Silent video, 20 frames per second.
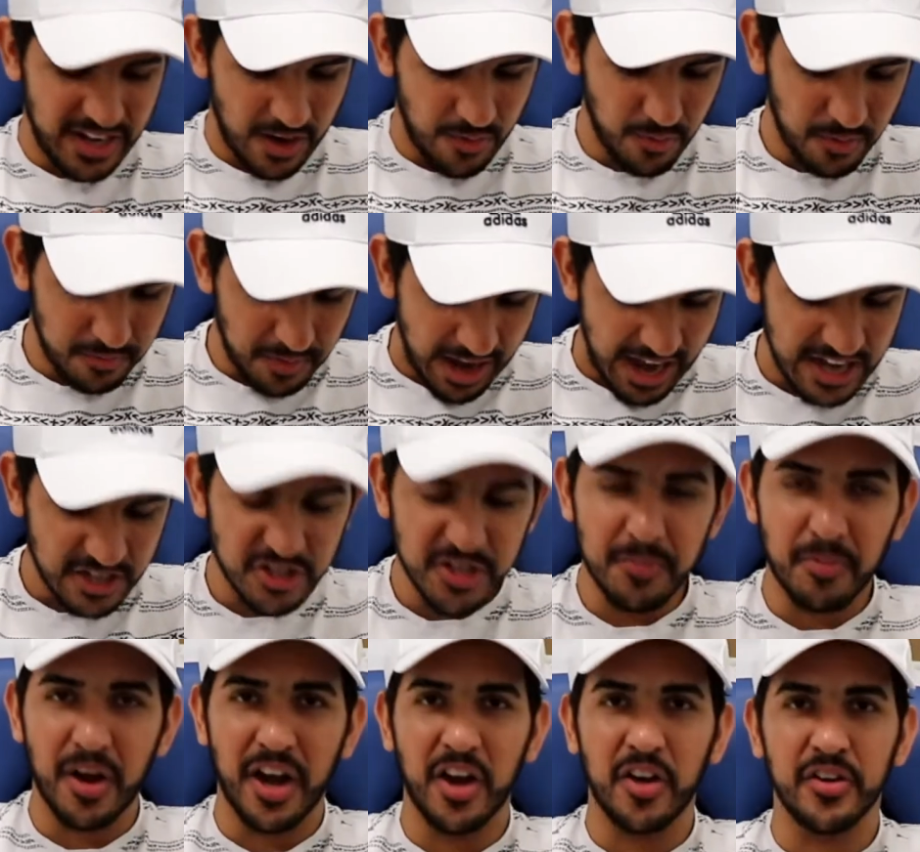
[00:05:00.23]
I would actually
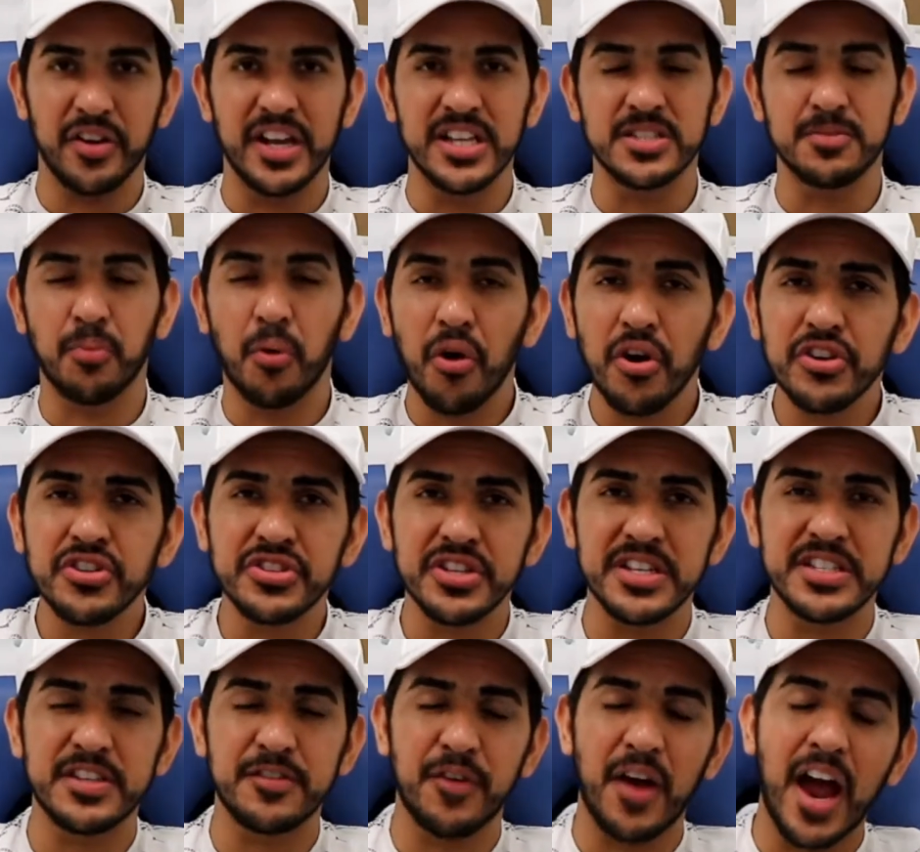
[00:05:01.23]
prioritize
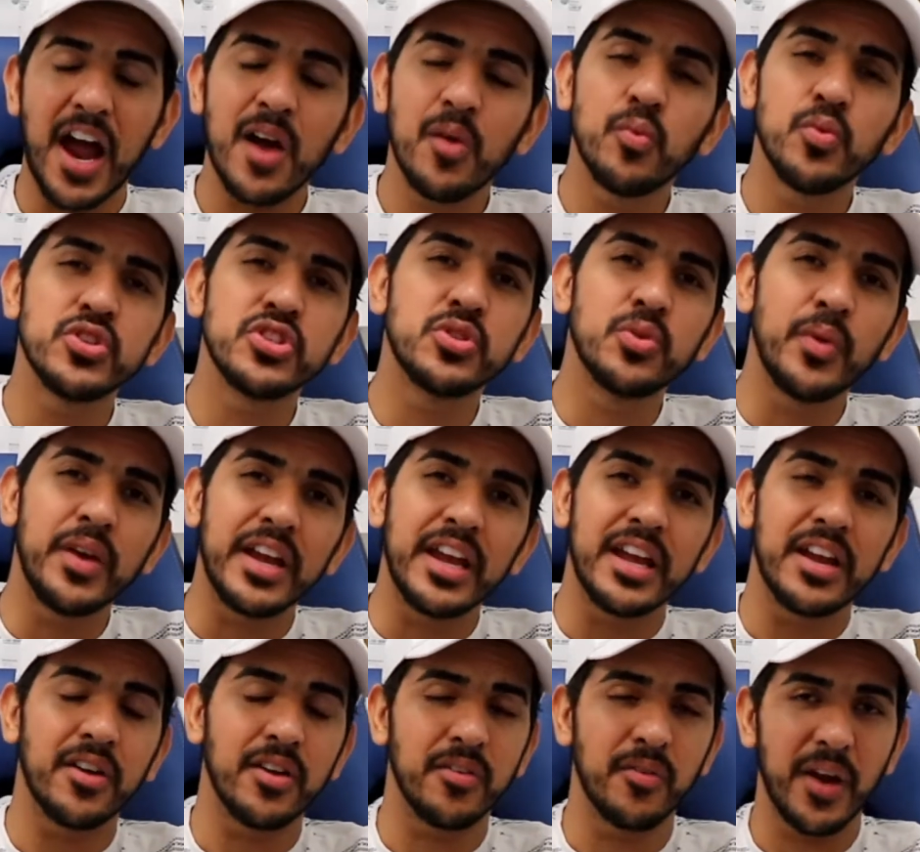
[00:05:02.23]
purchase if I was doing
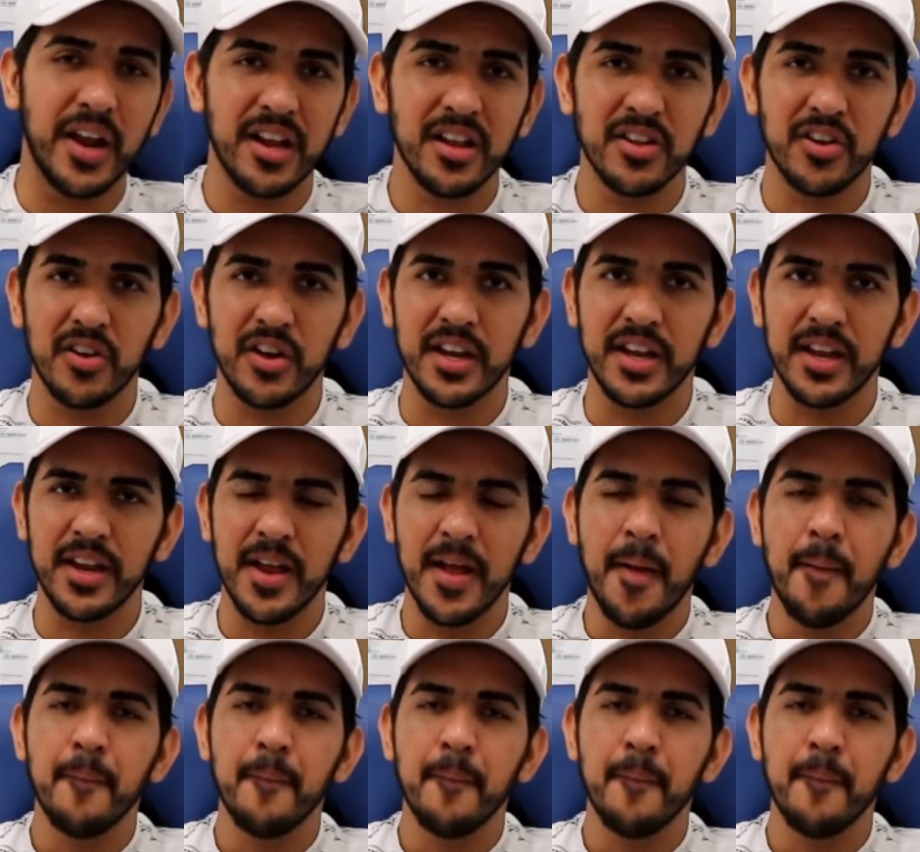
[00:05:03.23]
it regularly,